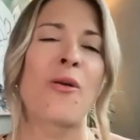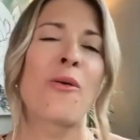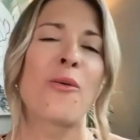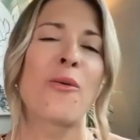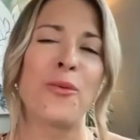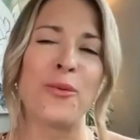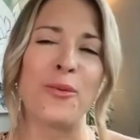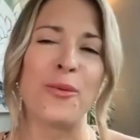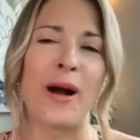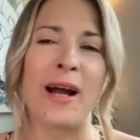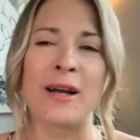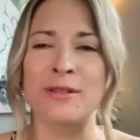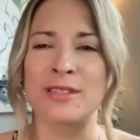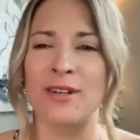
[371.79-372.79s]
Oh,
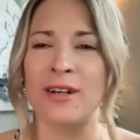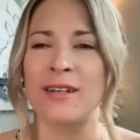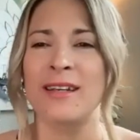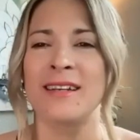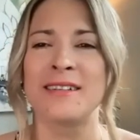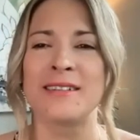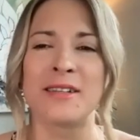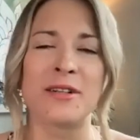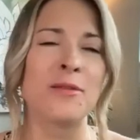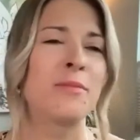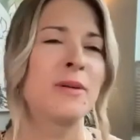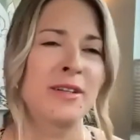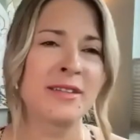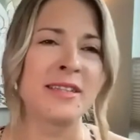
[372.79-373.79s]
I was talking a little
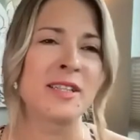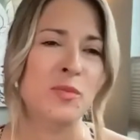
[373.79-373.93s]
bit on this